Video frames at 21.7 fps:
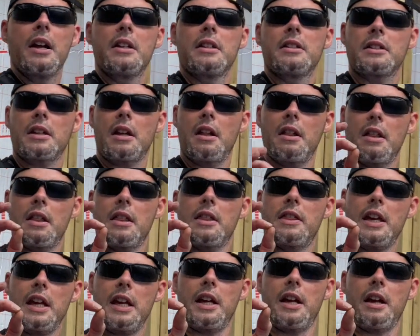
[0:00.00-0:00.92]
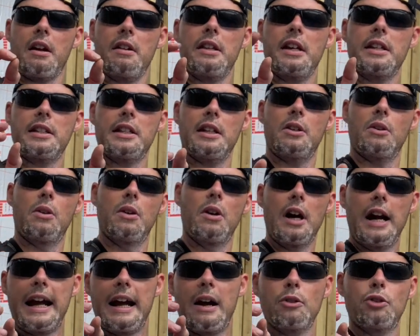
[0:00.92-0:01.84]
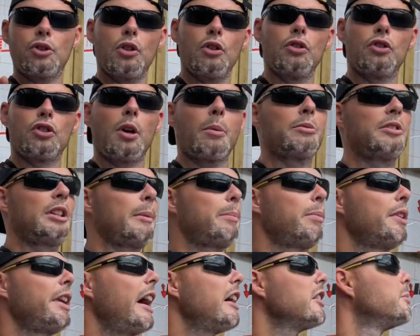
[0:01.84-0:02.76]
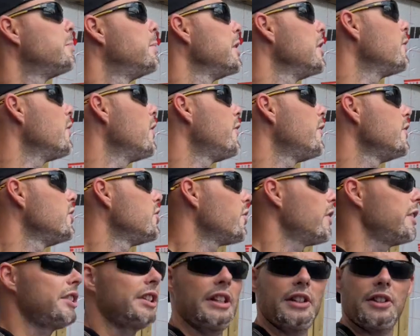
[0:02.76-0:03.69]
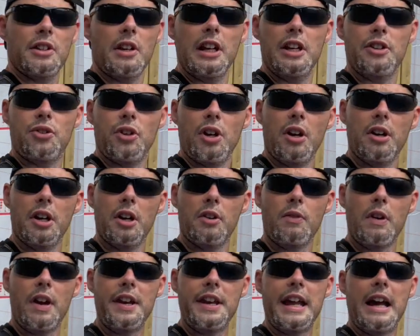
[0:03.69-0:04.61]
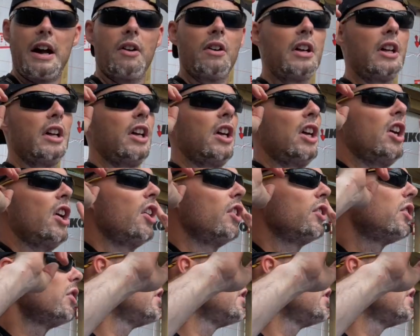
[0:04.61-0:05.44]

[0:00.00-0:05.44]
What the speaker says: So there you go, there's a little how-to top tip on how to put your roofing joists in. So literally I'm going to run now, do